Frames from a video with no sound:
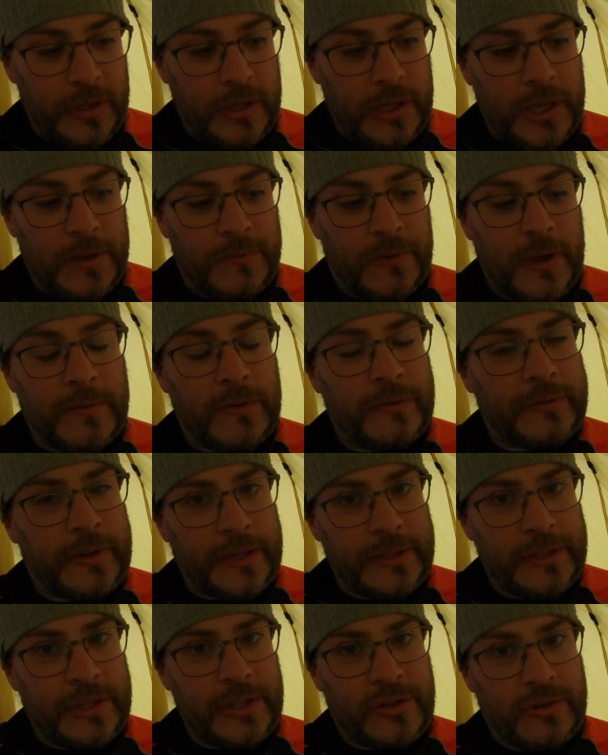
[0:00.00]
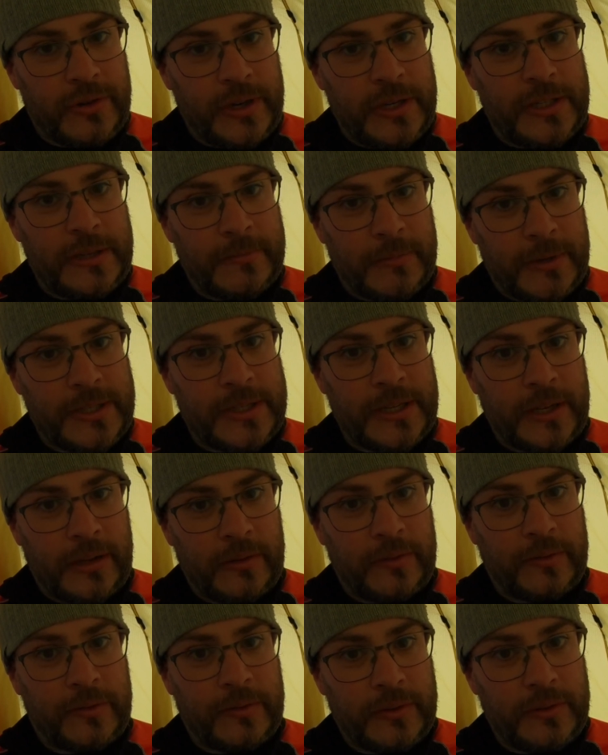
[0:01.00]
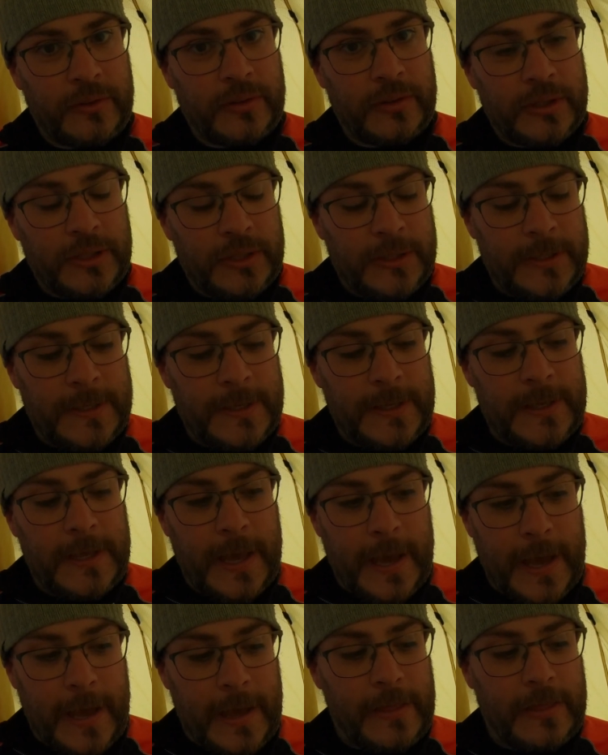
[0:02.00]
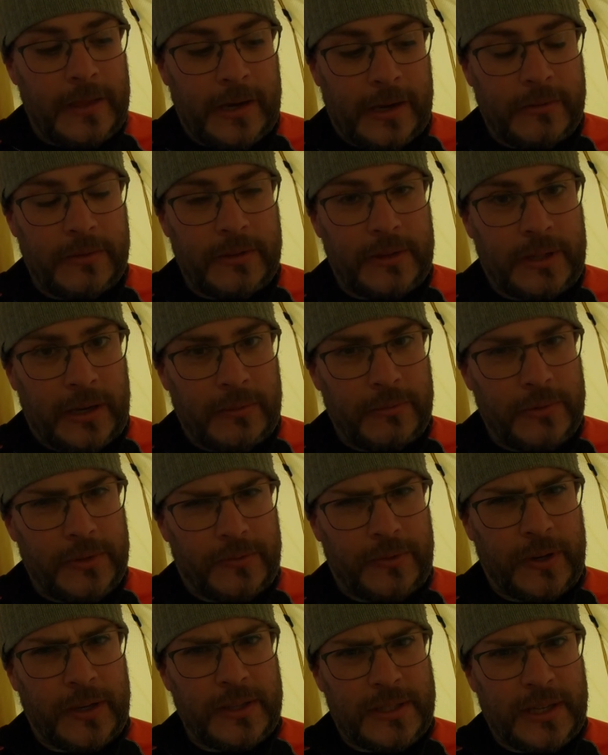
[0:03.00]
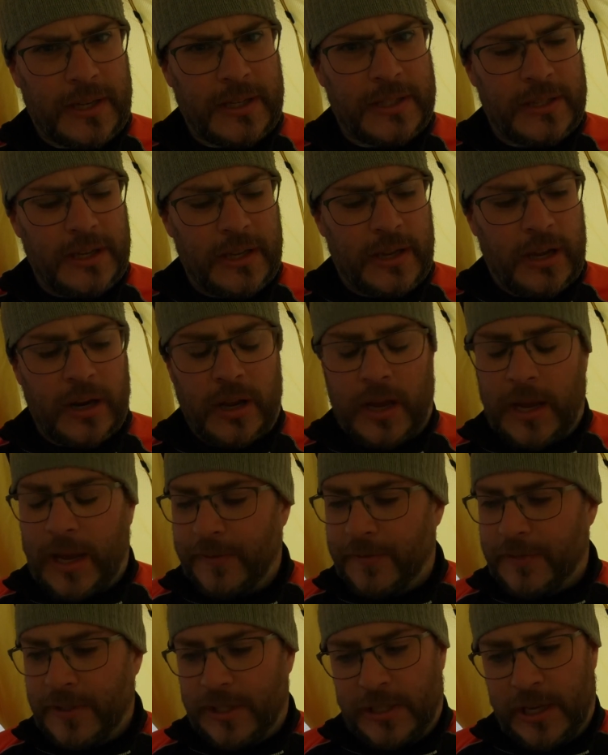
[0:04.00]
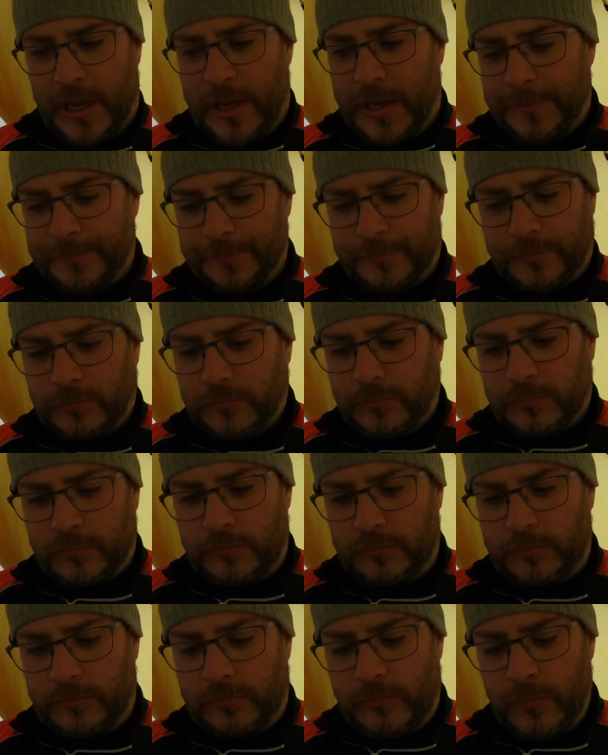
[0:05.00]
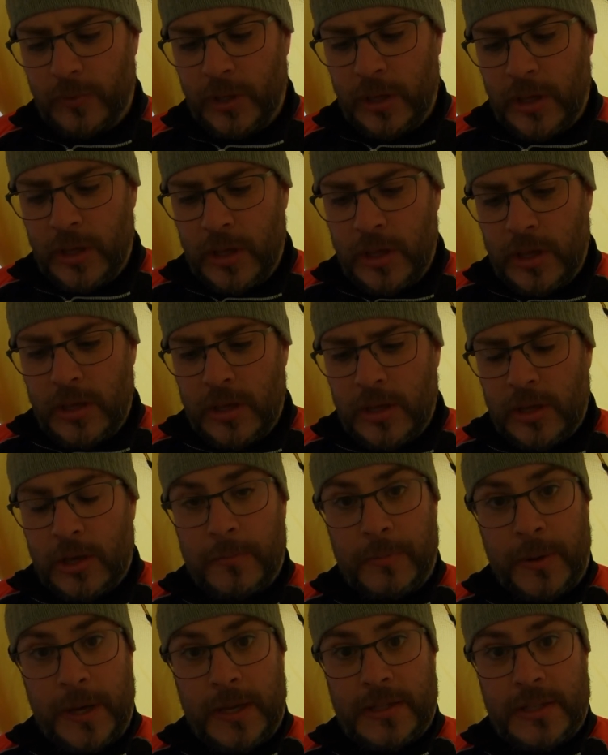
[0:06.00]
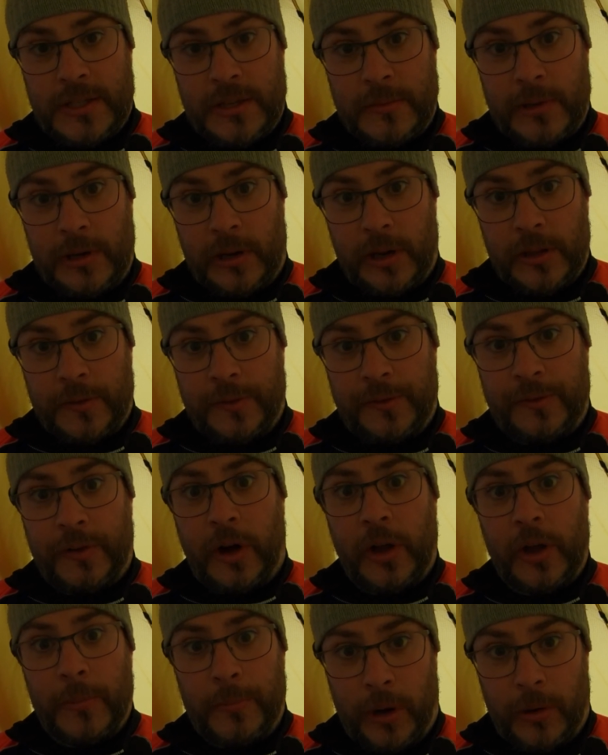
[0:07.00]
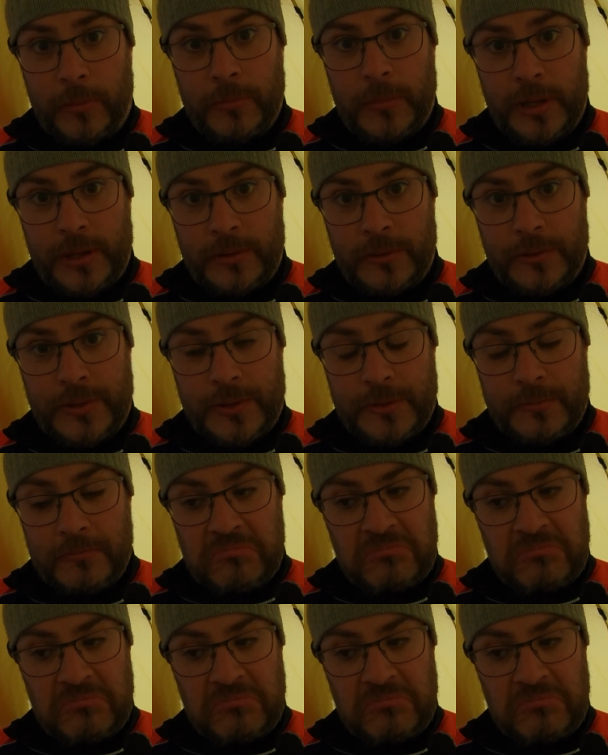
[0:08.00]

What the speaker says: if I ever fancy treating myself, yeah, that was fantastic. And I have to say, compared to something like the fire pot meals,